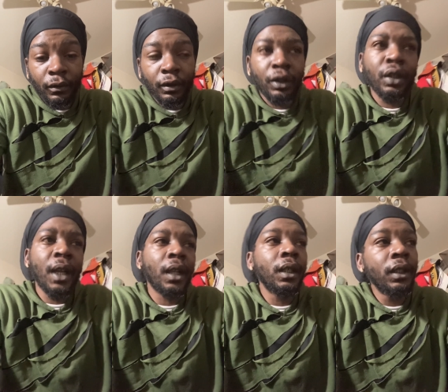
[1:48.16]
So you
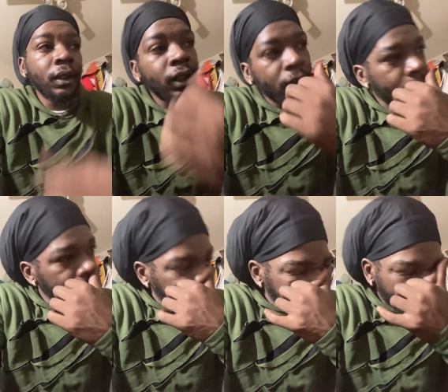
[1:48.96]
got to understand
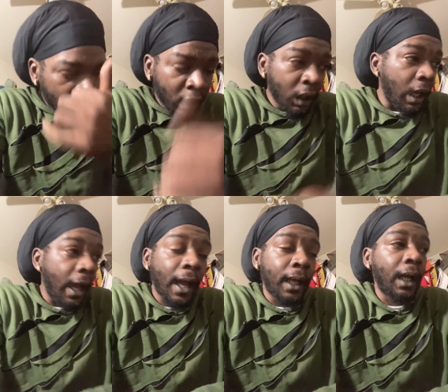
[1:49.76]

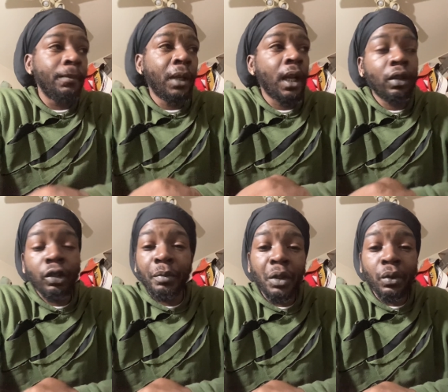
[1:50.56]
that I, am not going
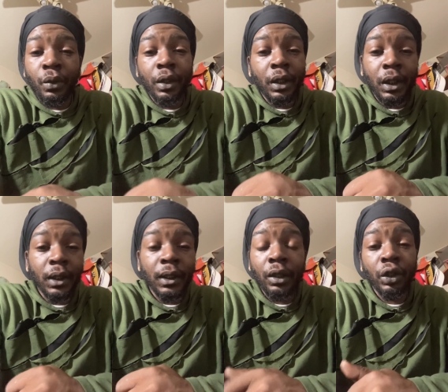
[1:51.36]
to be the one that
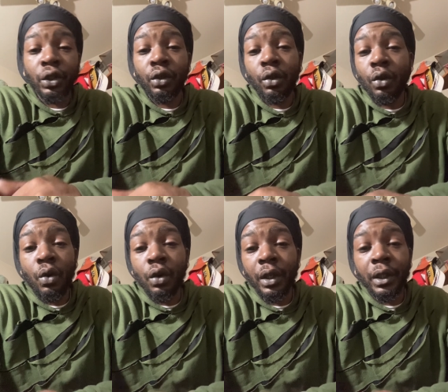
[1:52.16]
sells you no
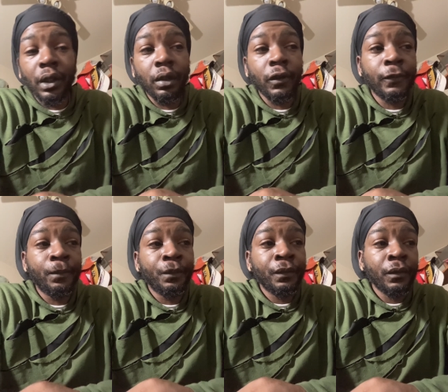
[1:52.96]
course of
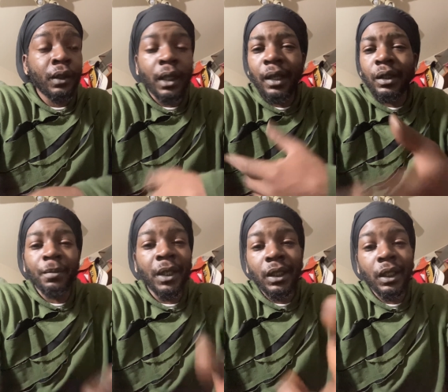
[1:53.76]
how to
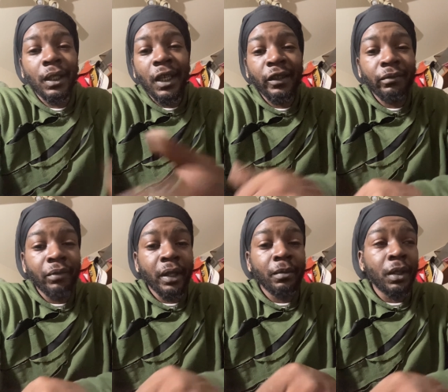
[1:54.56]
make your life
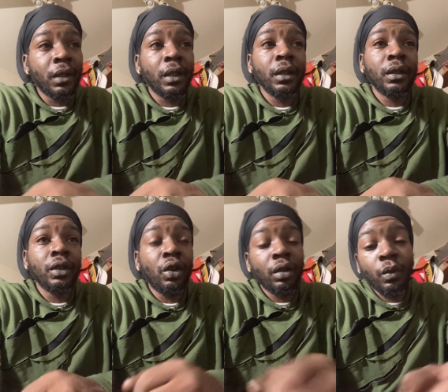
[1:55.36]
better because the
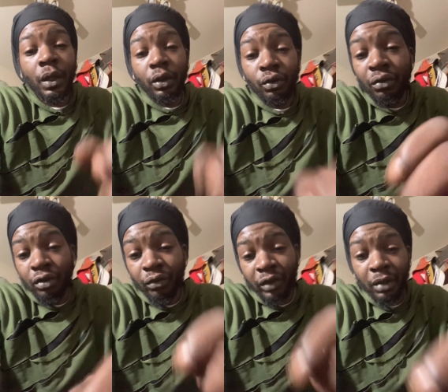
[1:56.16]
only way you're
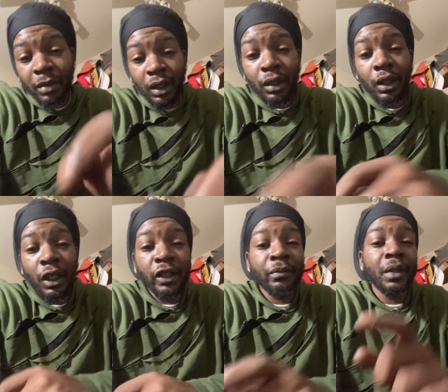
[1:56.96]
going to really make your
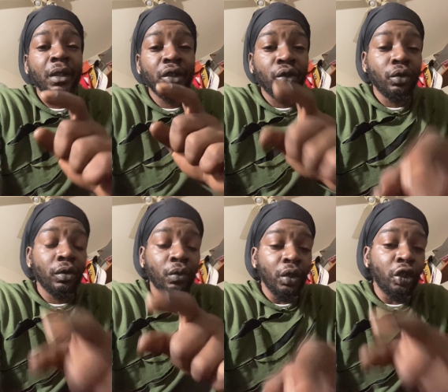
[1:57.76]
life better is
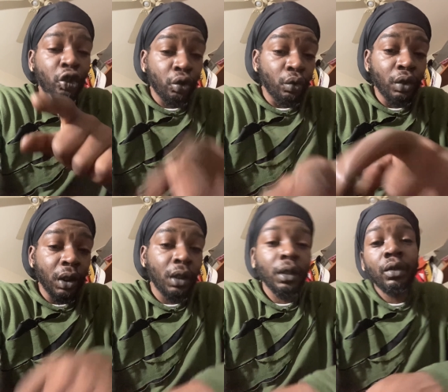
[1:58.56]
doing what you
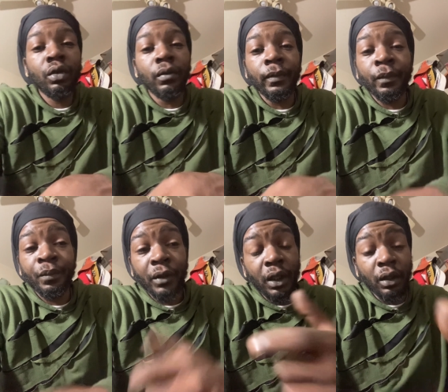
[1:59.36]
need to do
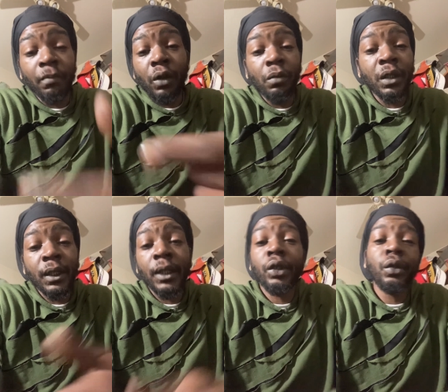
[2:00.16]
in the moments
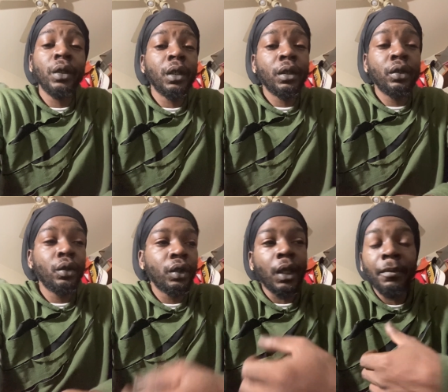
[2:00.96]
that you need to
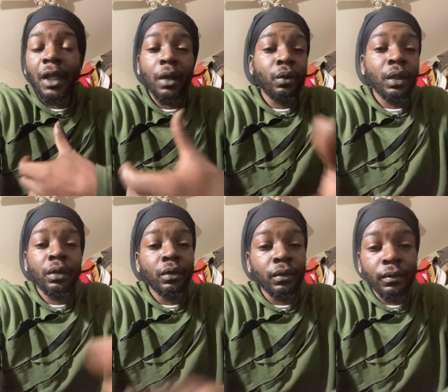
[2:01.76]
do it. I'm not with you.